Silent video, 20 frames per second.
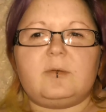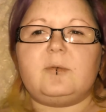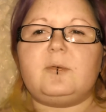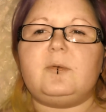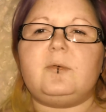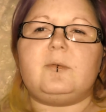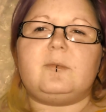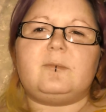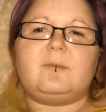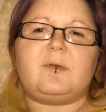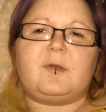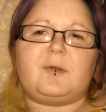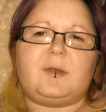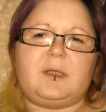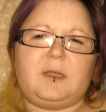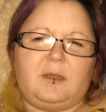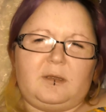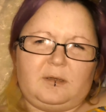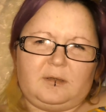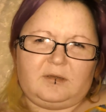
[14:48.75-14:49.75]
Oh, I'm
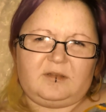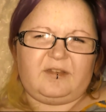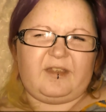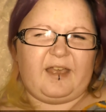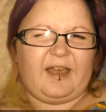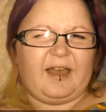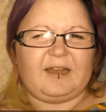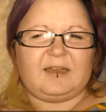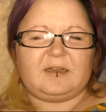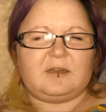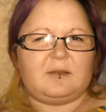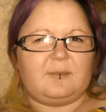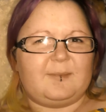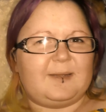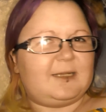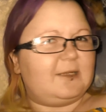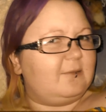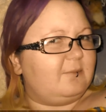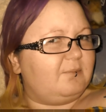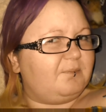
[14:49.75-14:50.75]
very uh, tan at the
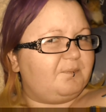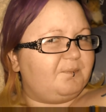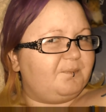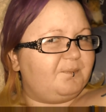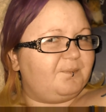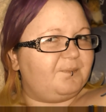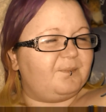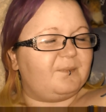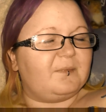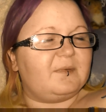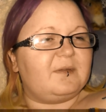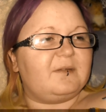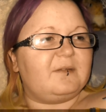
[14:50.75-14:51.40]
minute. Mm.